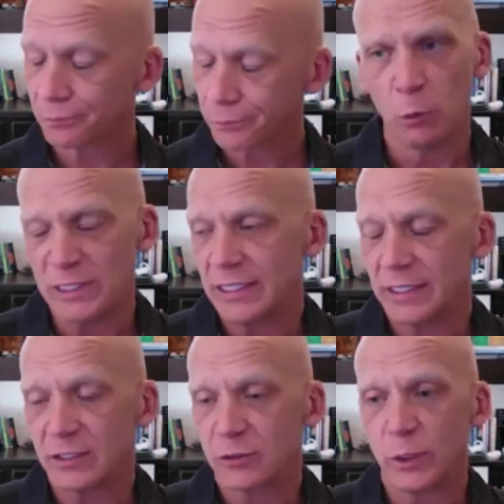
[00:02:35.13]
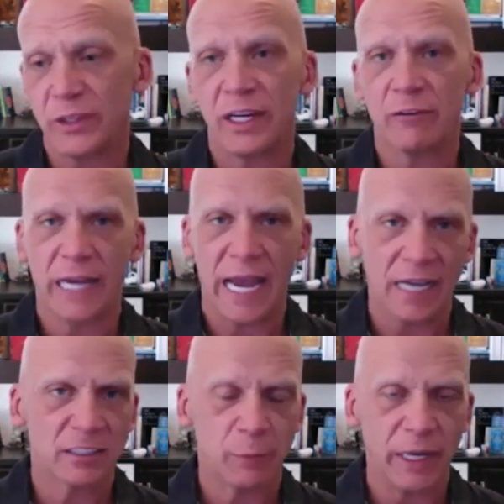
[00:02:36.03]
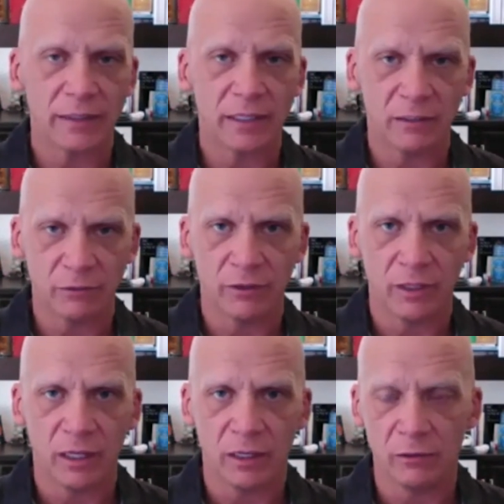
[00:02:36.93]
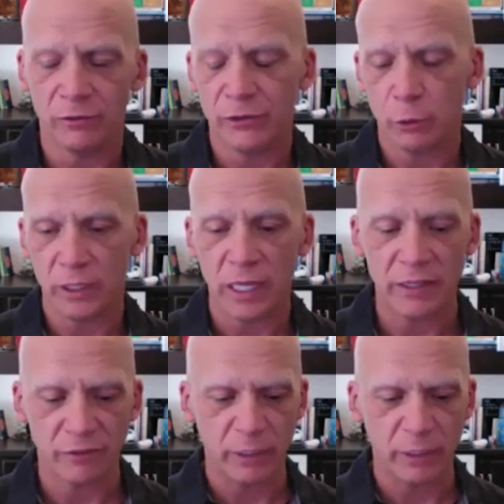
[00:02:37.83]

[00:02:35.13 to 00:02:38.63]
But we see this with every aspect of, of human life.